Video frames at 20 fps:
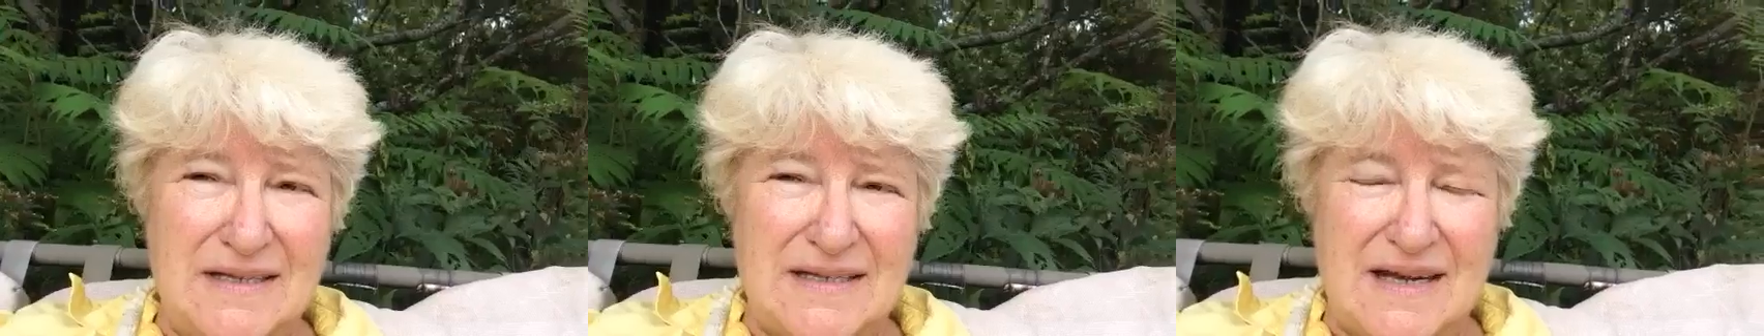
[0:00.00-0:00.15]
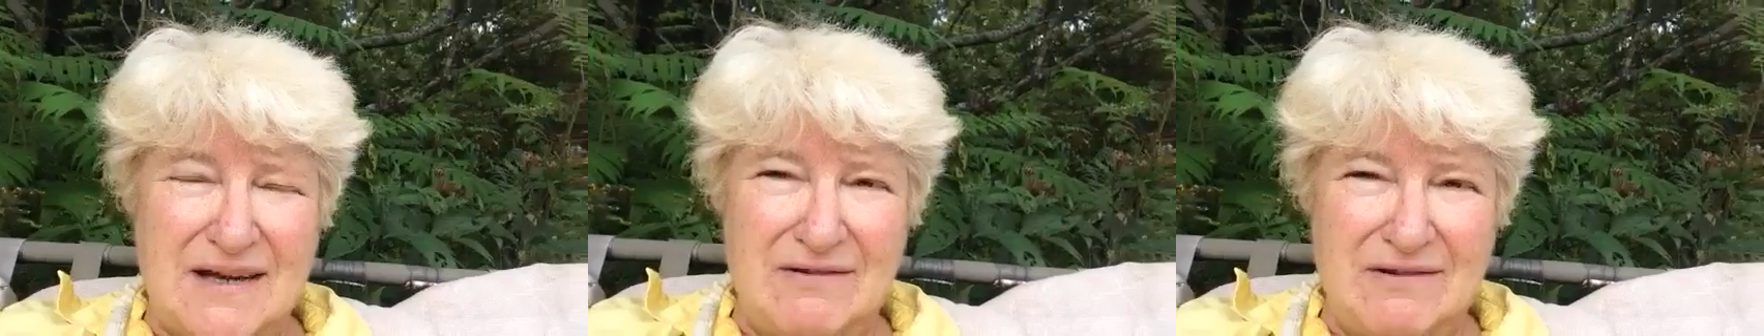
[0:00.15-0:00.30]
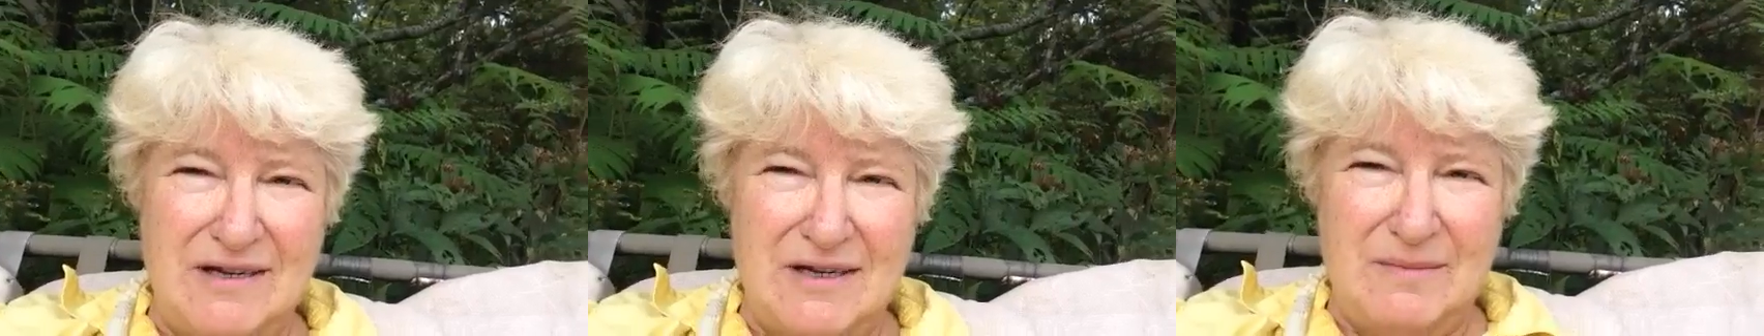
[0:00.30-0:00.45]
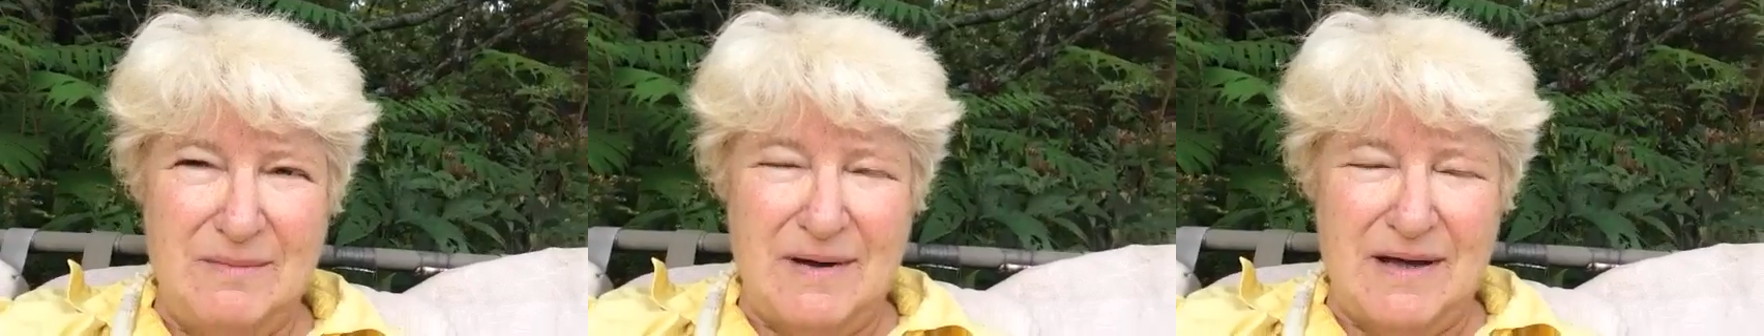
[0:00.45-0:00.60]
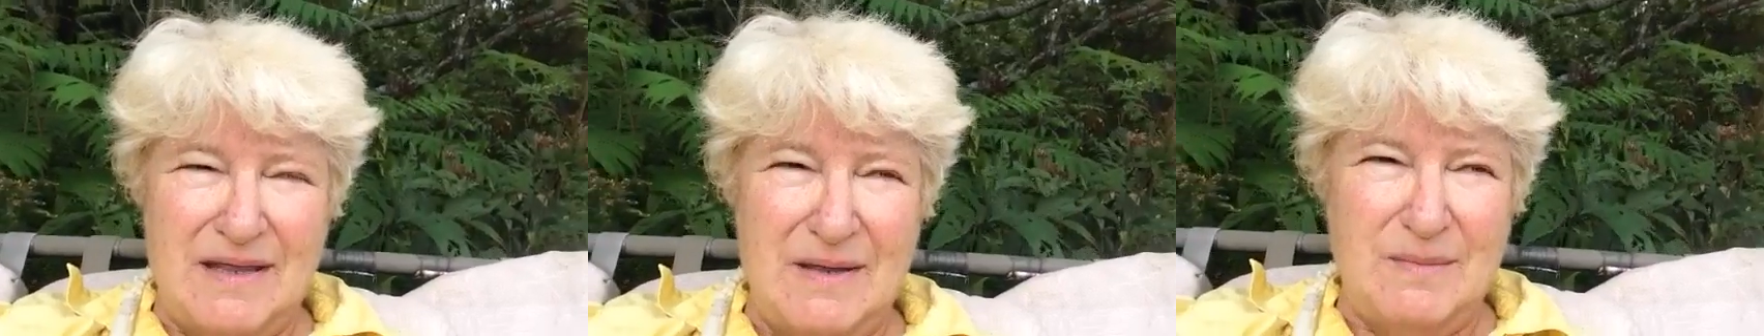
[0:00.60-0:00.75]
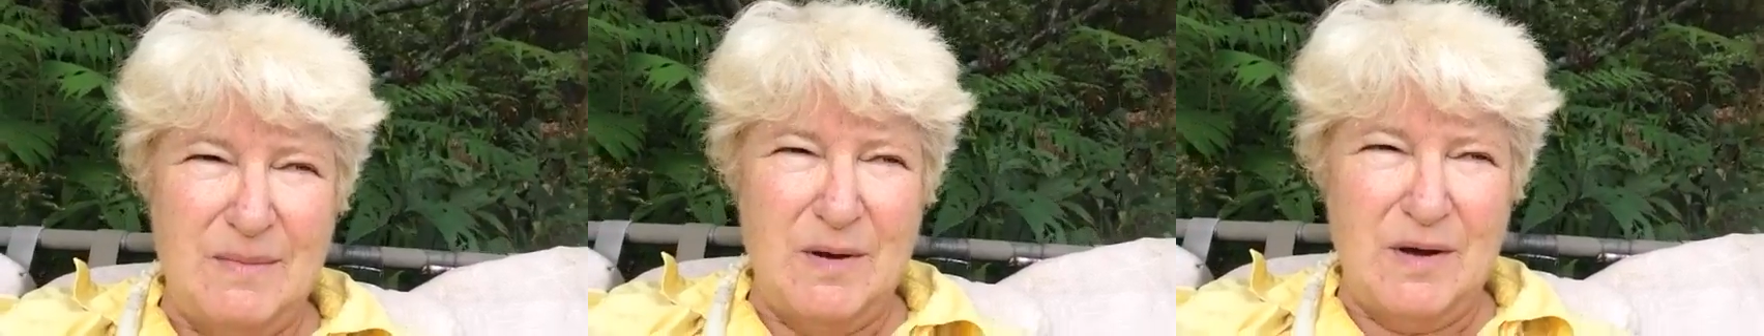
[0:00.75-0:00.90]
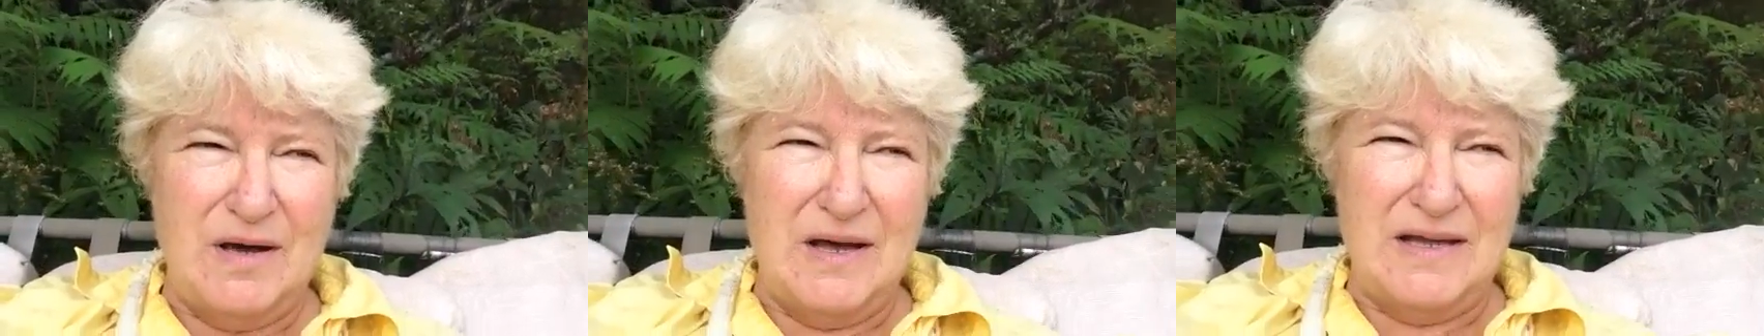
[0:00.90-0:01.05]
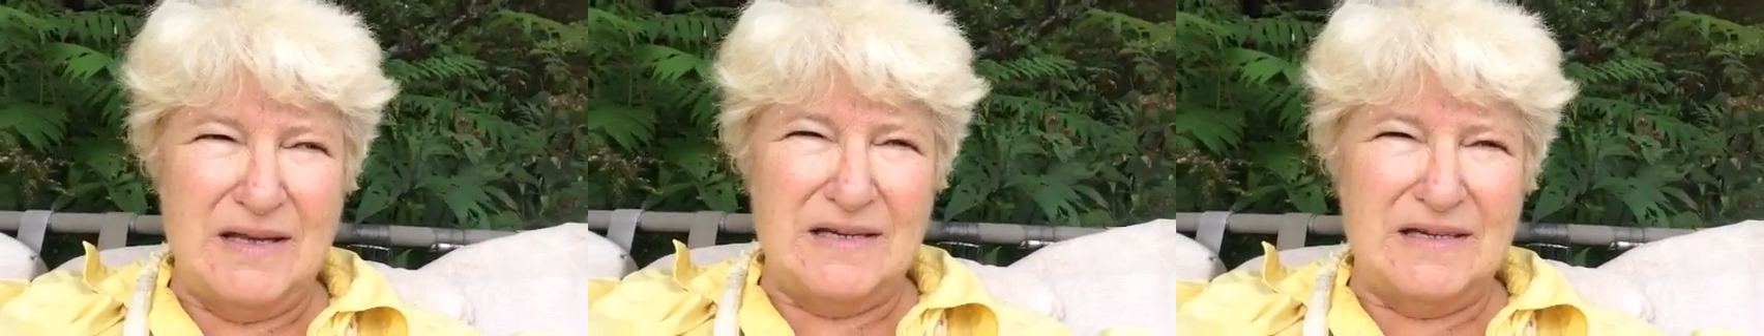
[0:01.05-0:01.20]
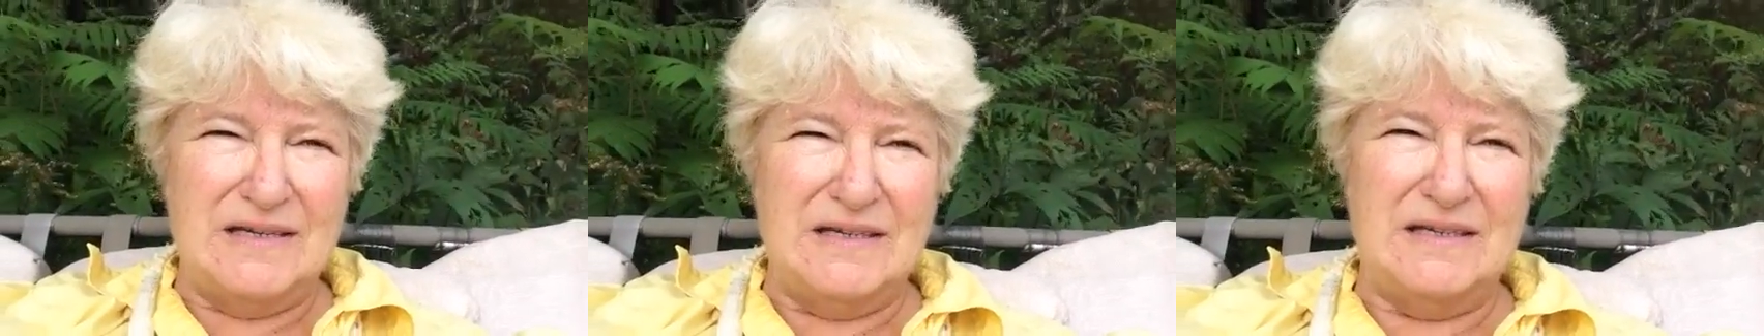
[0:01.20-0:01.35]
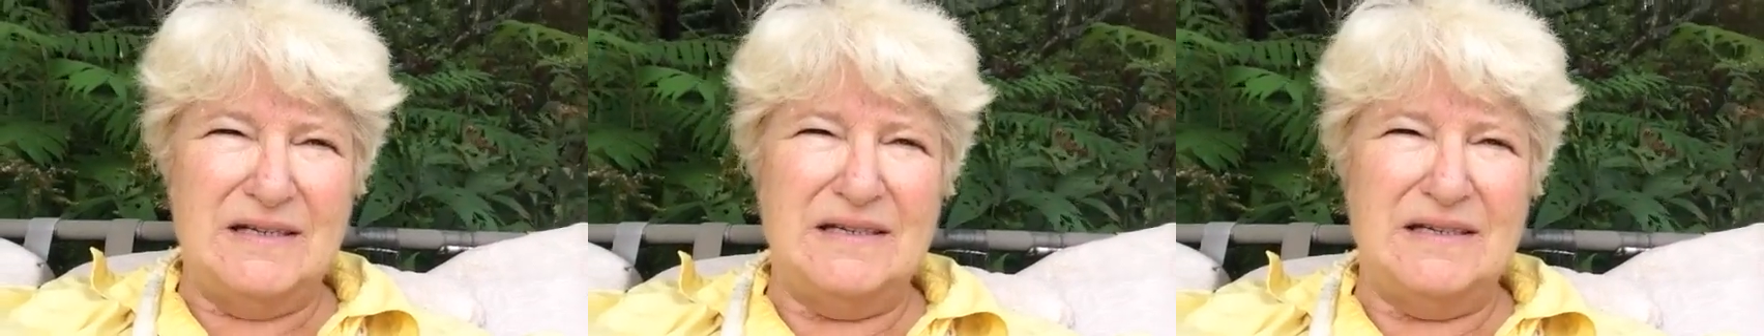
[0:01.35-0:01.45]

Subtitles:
down here by the pond.